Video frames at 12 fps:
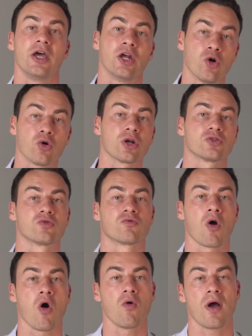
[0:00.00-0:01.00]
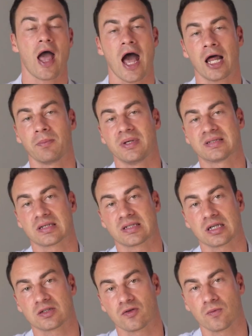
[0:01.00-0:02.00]
in order to grow and be
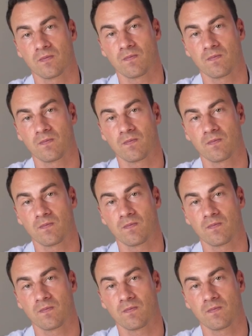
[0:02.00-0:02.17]
successful.